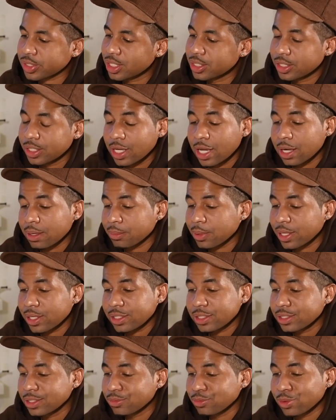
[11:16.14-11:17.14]
yeah,
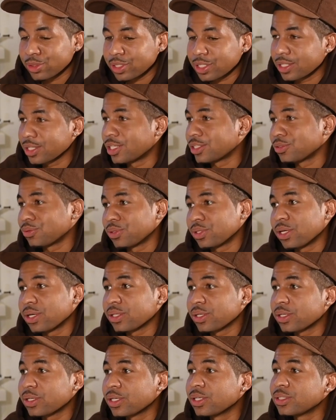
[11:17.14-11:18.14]
man, one thing led to
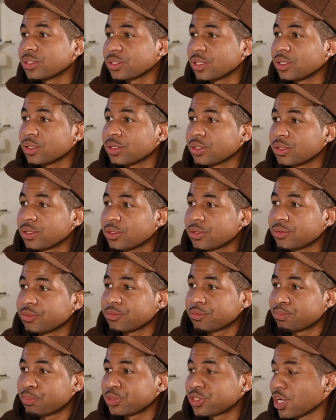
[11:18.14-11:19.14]
another. So,
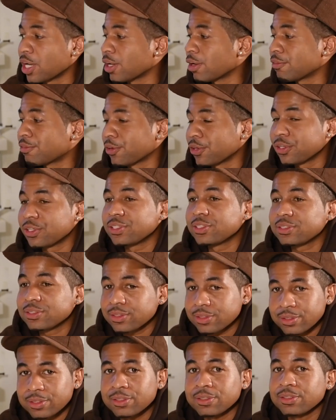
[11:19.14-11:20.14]
man, shout out Furnace,
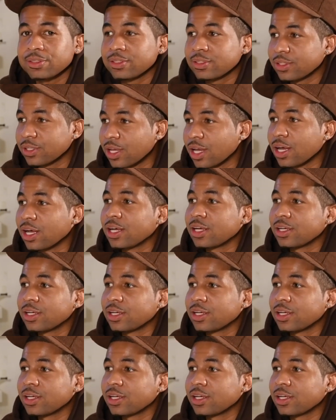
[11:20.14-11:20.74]
dude. Yeah.